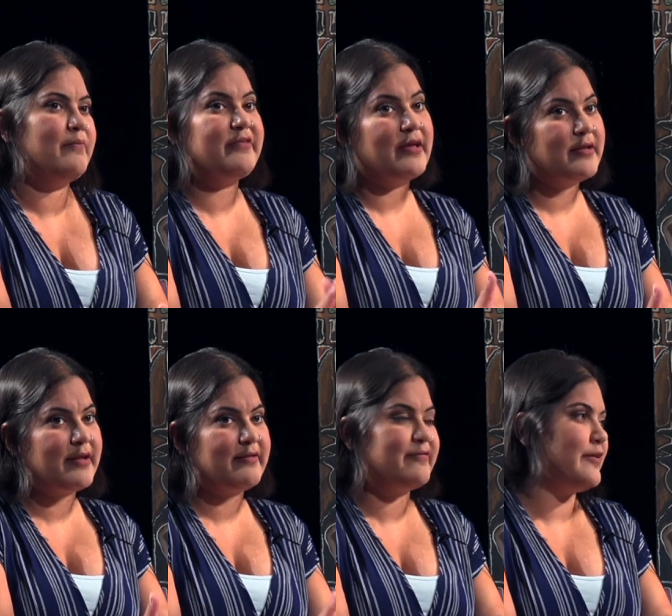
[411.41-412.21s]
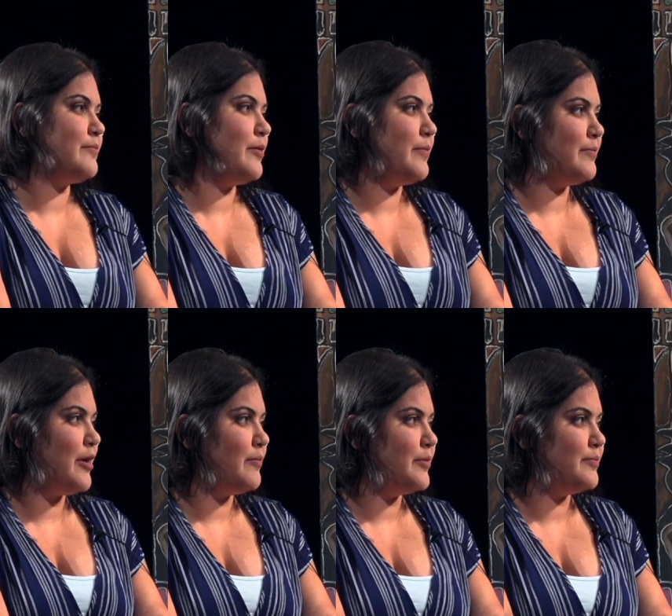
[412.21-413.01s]
day-to-day stigma, maybe
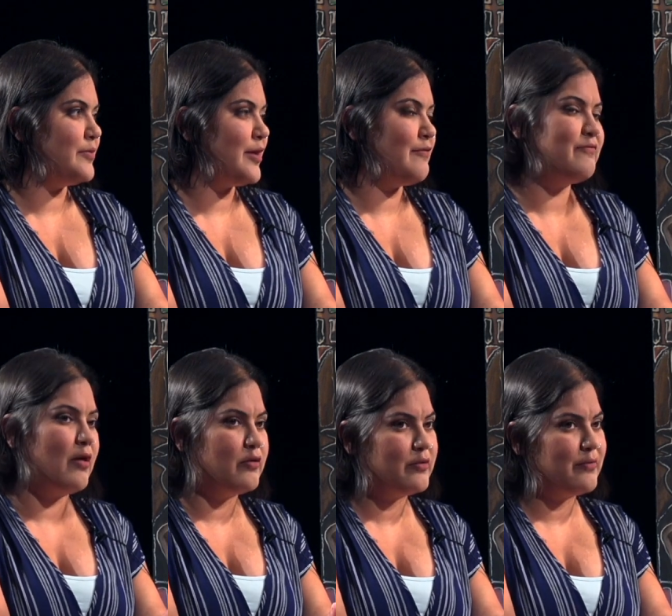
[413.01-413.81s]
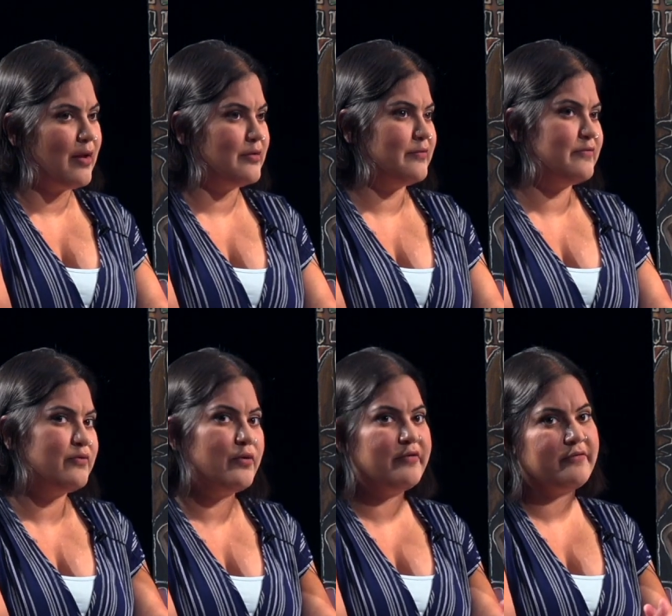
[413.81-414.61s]
how people get followed around in
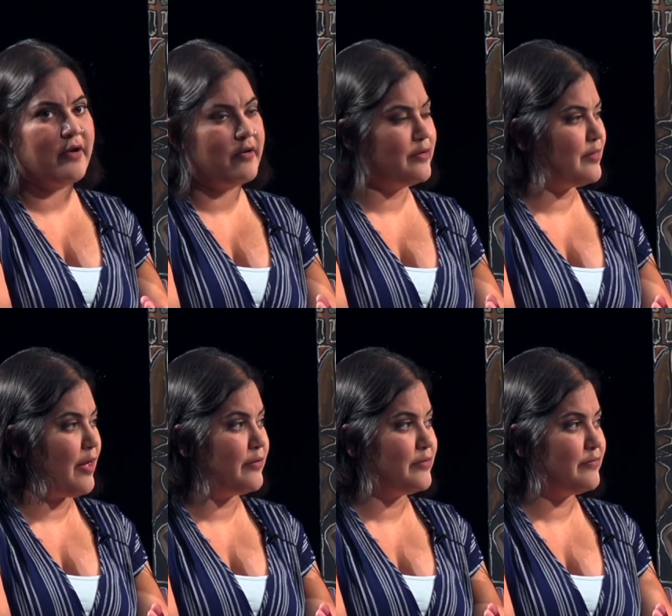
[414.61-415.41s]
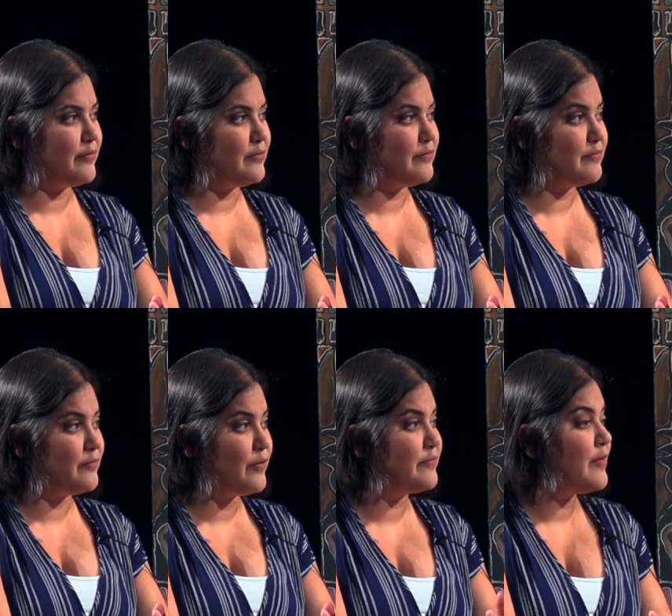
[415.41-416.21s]
stores or aren't allowed in certain
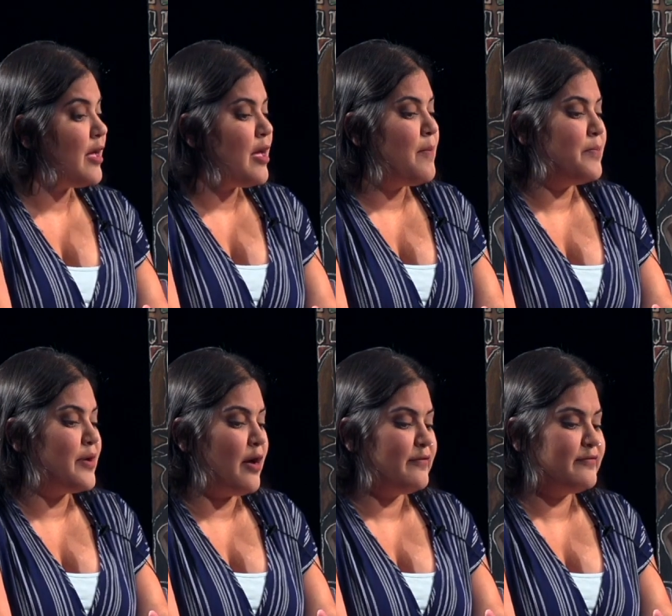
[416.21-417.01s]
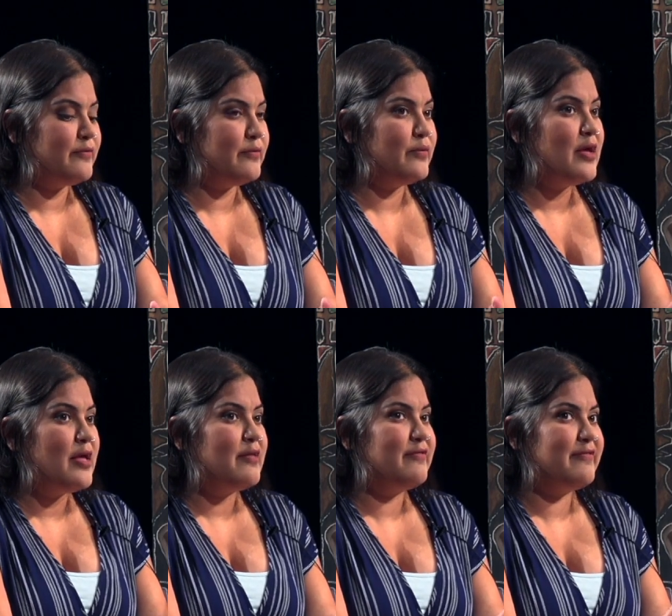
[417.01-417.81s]
stores, but also
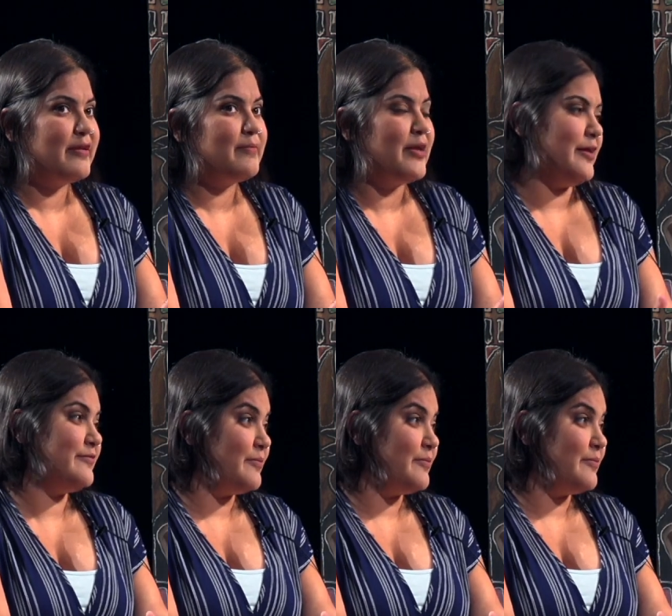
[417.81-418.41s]
stigma is